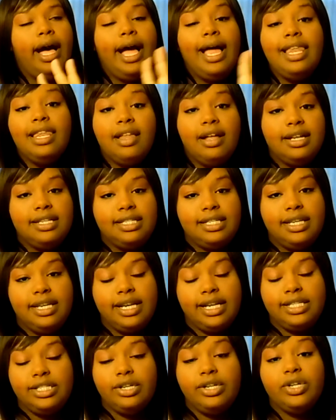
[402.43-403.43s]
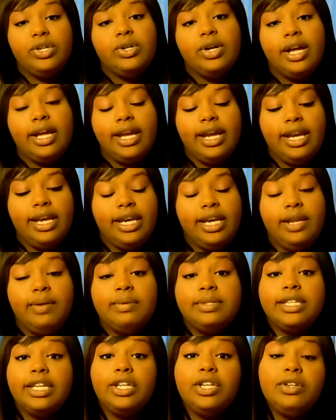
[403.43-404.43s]
I lost it. I started crying, and
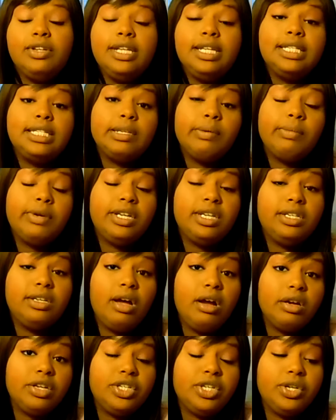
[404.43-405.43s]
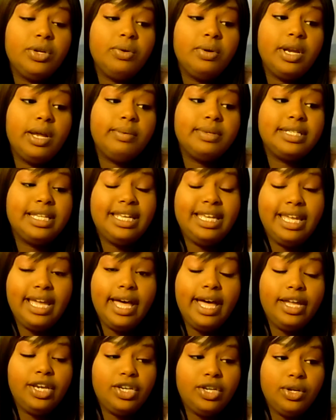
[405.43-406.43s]
he was like, do you need someone to talk to? And I was like,
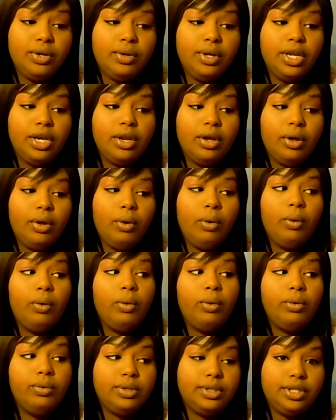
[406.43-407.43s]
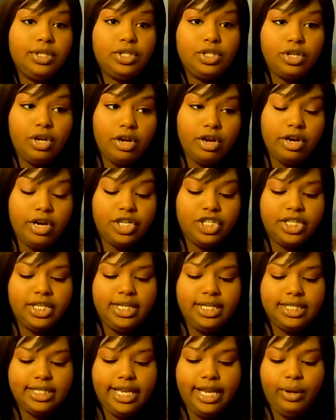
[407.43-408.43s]
yeah, I do. Who's in charge?
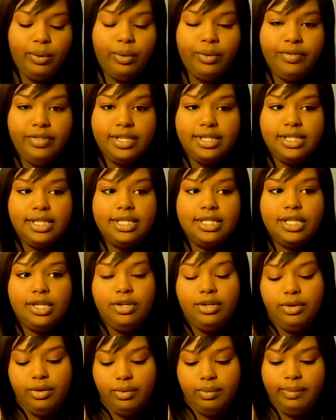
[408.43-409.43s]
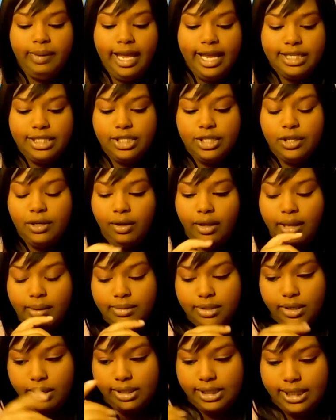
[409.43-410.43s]
And he's like, well, this is the new pastor.
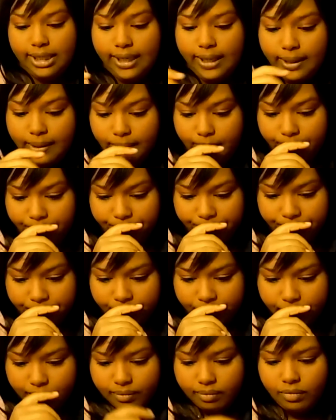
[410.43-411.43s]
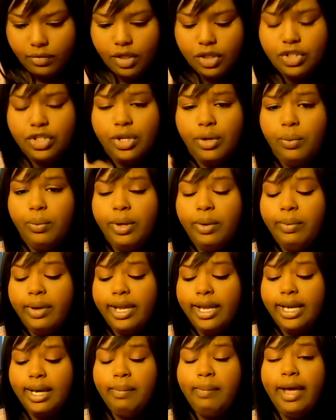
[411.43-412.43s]
Come talk to him. So we
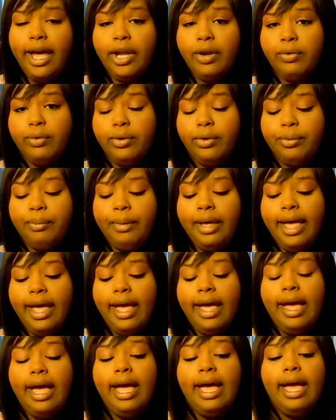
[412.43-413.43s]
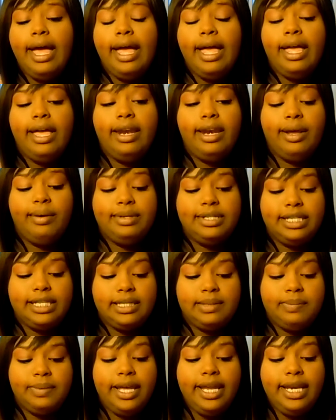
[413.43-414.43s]
went in a back room, and I was
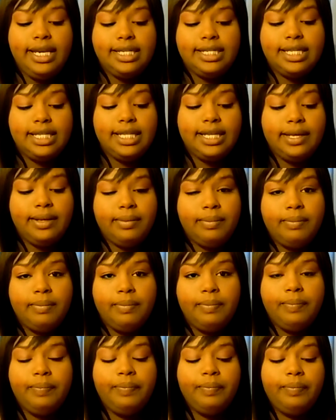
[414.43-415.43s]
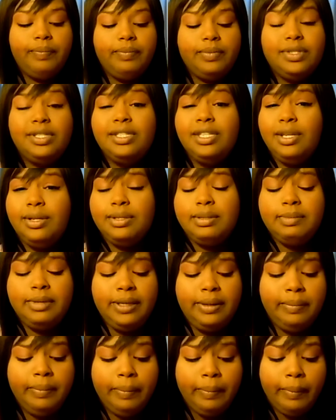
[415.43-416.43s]
explaining to them, excuse
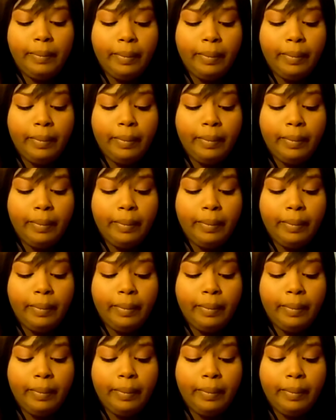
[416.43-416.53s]
me,